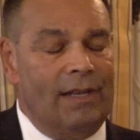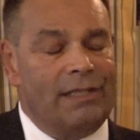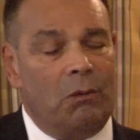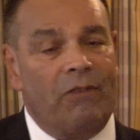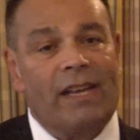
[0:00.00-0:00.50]

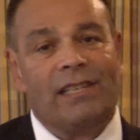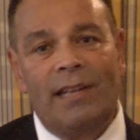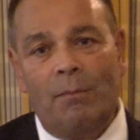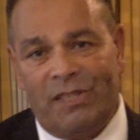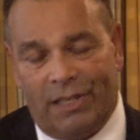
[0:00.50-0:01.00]
So we've had
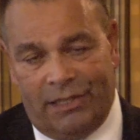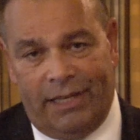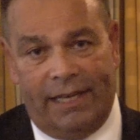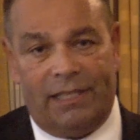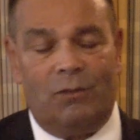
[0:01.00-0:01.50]
some
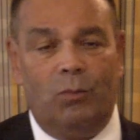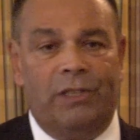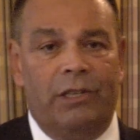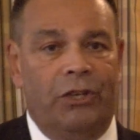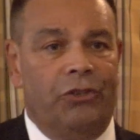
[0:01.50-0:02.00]
success
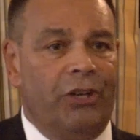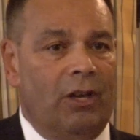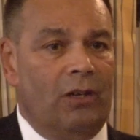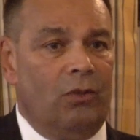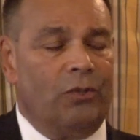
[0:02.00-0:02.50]
with the new
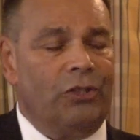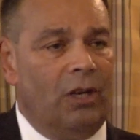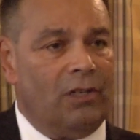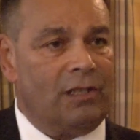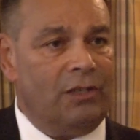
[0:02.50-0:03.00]
Lord
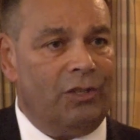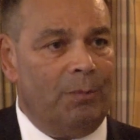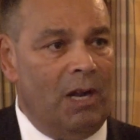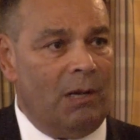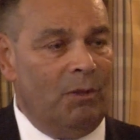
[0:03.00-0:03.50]
Chancellor
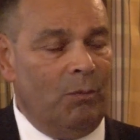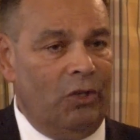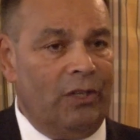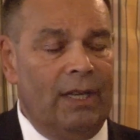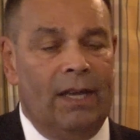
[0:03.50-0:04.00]
Shabana
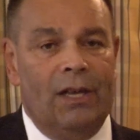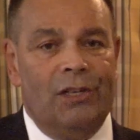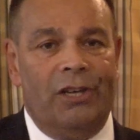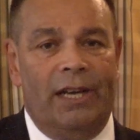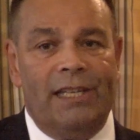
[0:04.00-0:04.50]
Mahmood.
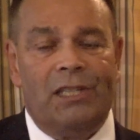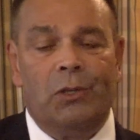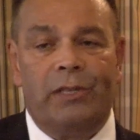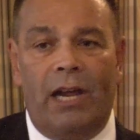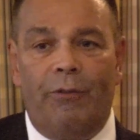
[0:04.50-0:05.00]
She
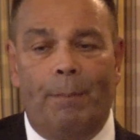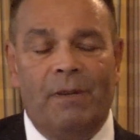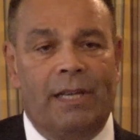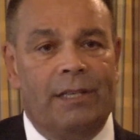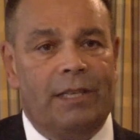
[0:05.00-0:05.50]
listened to our
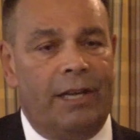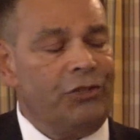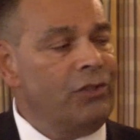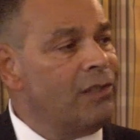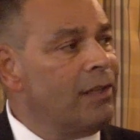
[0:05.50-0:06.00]

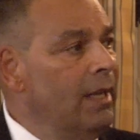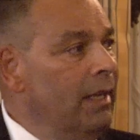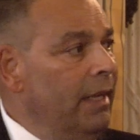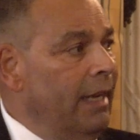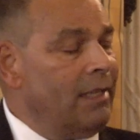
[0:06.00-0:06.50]
representations
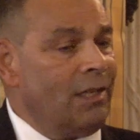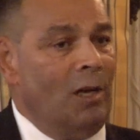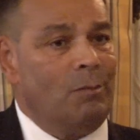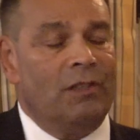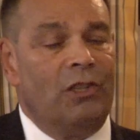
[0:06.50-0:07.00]
in
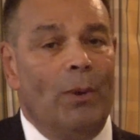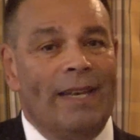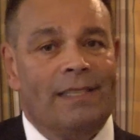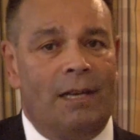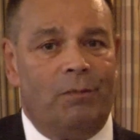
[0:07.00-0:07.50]
terms of
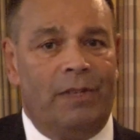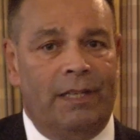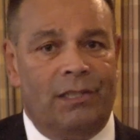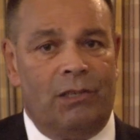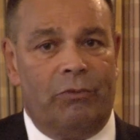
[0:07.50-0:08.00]
doing
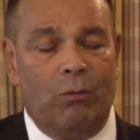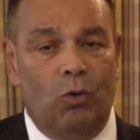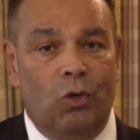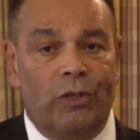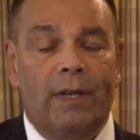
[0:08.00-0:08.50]
something to
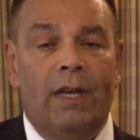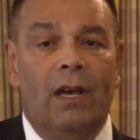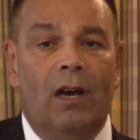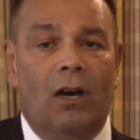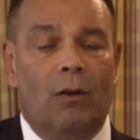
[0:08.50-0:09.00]
reward
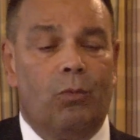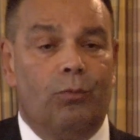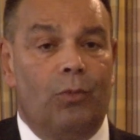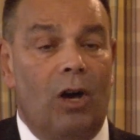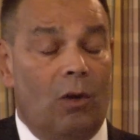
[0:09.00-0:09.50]

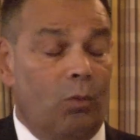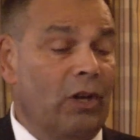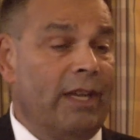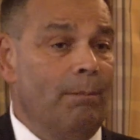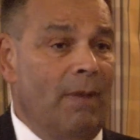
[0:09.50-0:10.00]

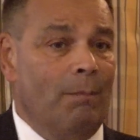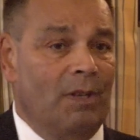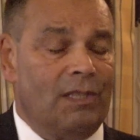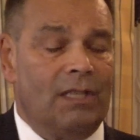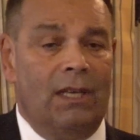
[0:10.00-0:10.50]
hard-working
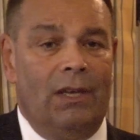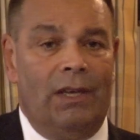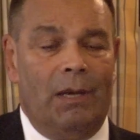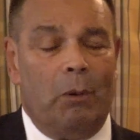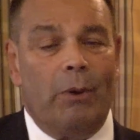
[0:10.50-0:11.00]
members.
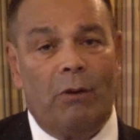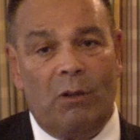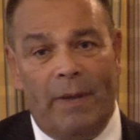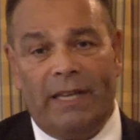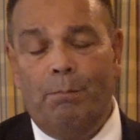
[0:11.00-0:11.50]
And we were able
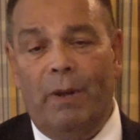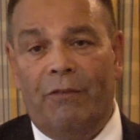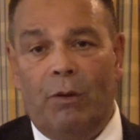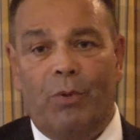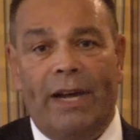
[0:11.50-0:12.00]
to make a bit
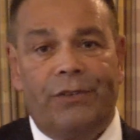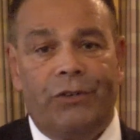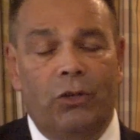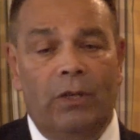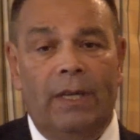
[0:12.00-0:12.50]
of a
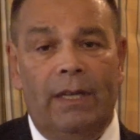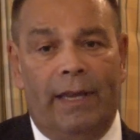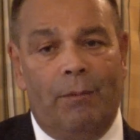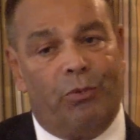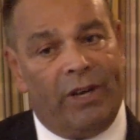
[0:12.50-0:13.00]
breakthrough
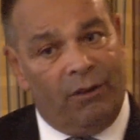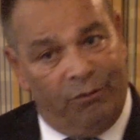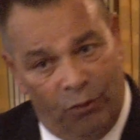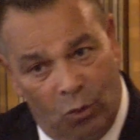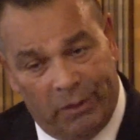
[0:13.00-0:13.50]
in bringing
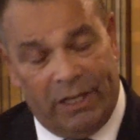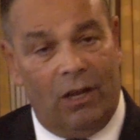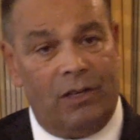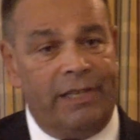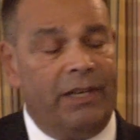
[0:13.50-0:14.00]
forward the
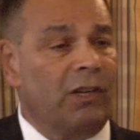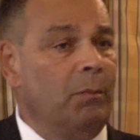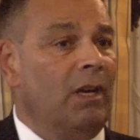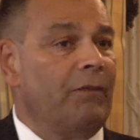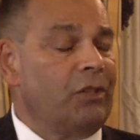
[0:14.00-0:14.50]
last
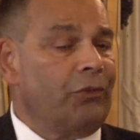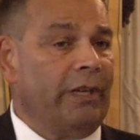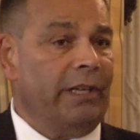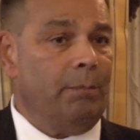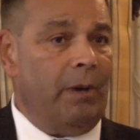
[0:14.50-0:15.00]
increment of the
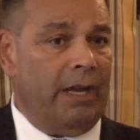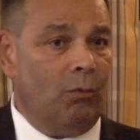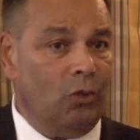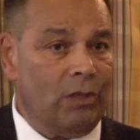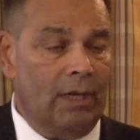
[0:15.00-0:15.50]
3-year pay
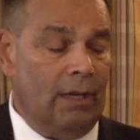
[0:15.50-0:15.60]
award